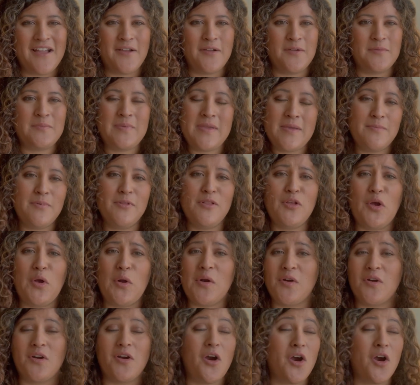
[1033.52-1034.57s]
people
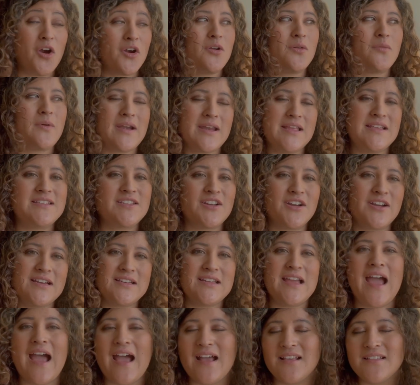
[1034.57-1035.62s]
are already starting
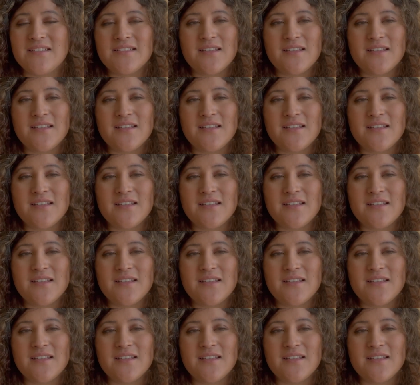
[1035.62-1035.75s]
to ask